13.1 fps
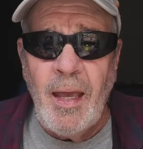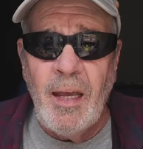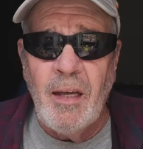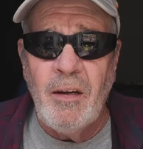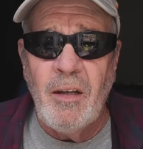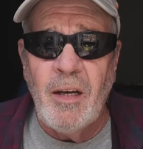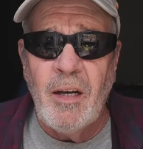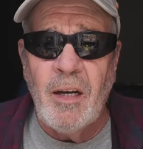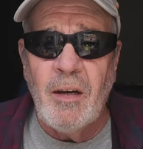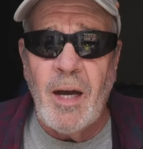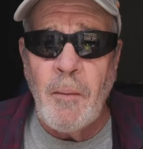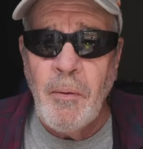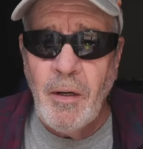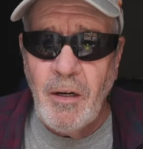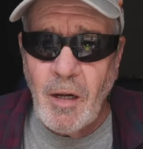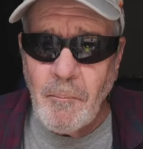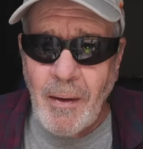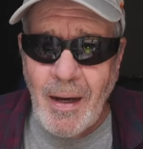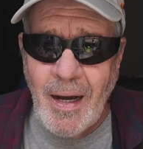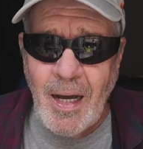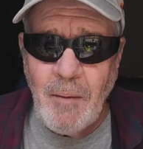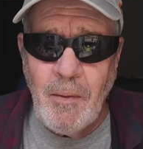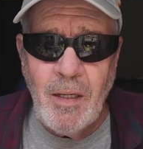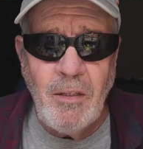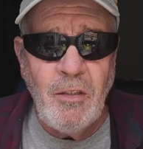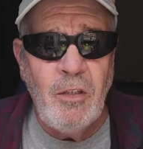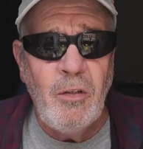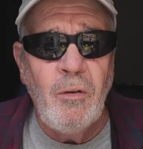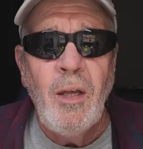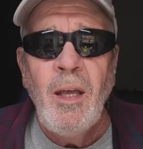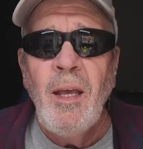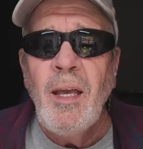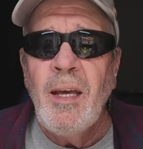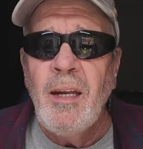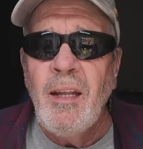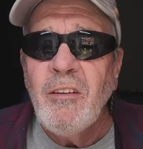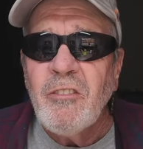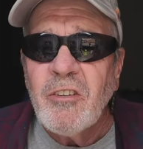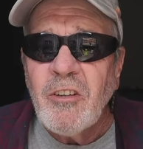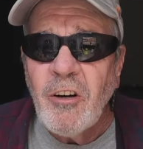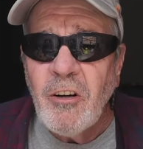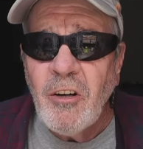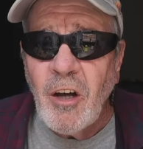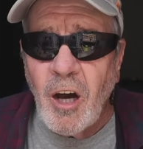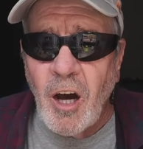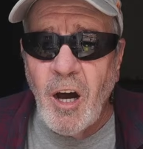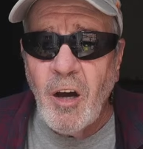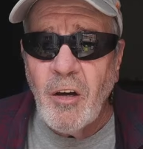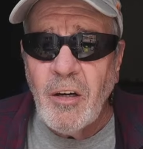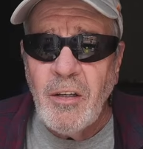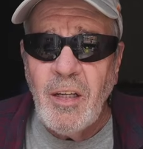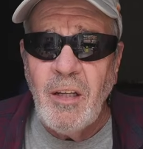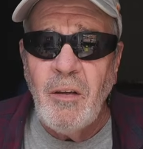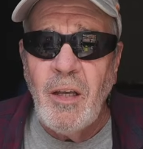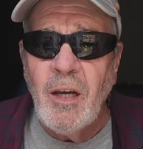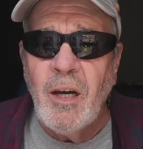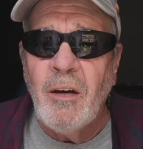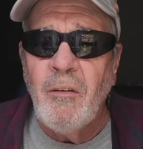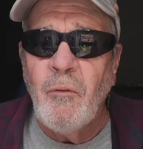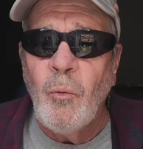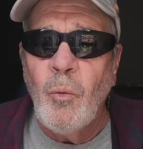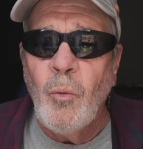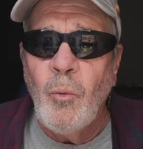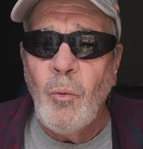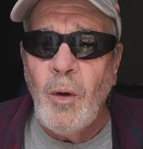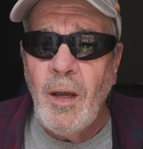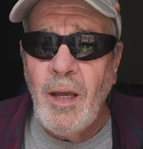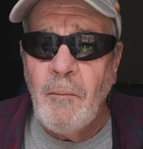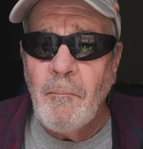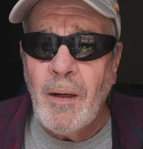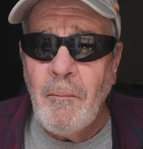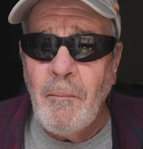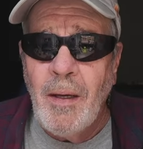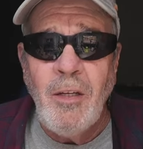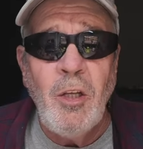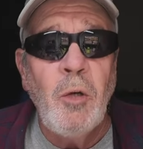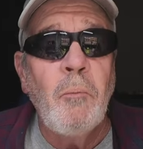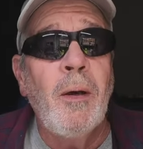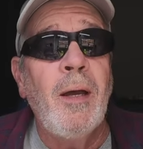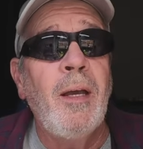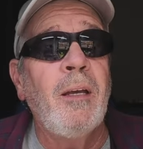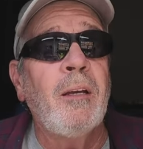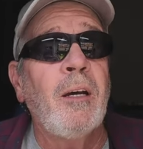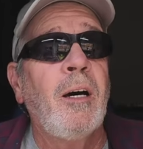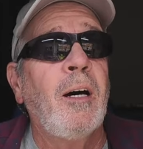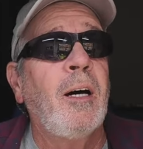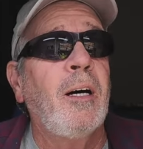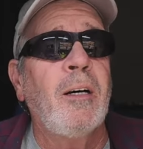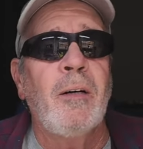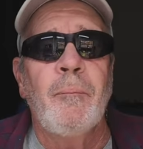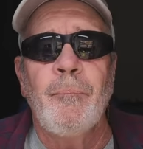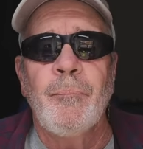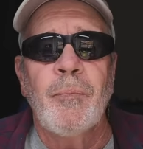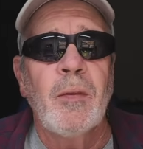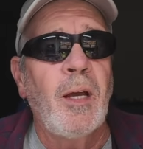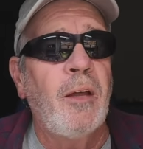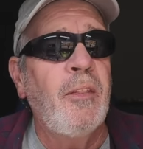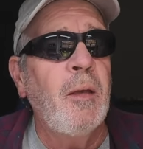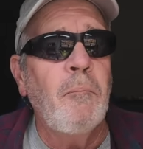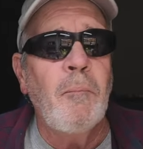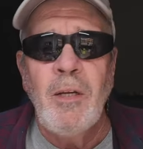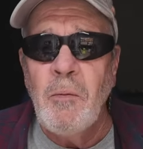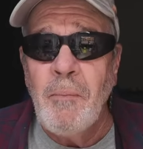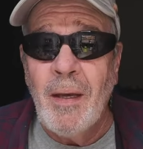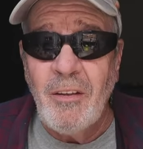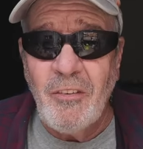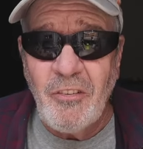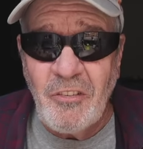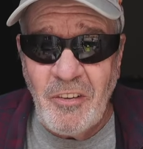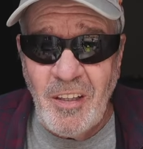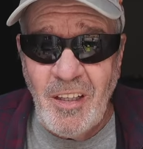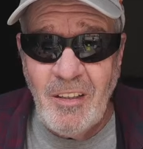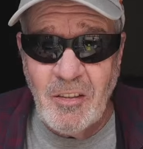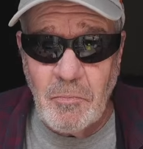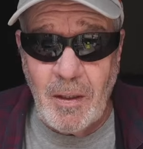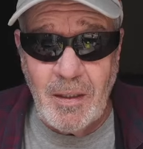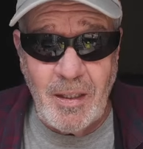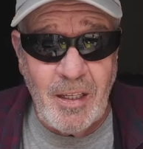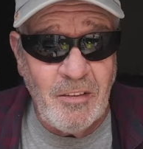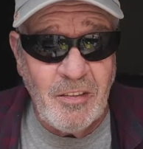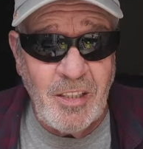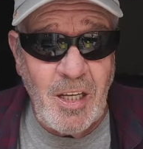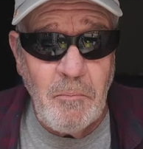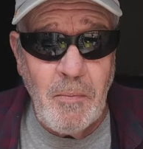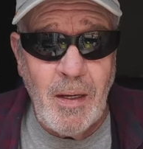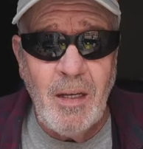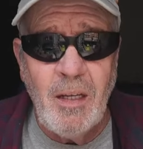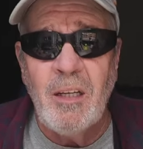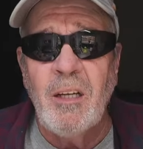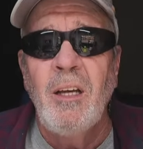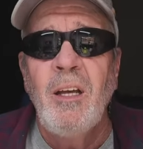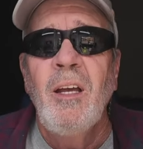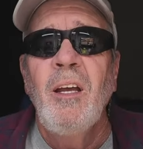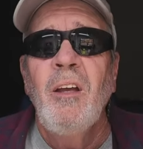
And I put it on my eye menu, and it's turned on in my menu bank. I think menu bank C is my landscape bank.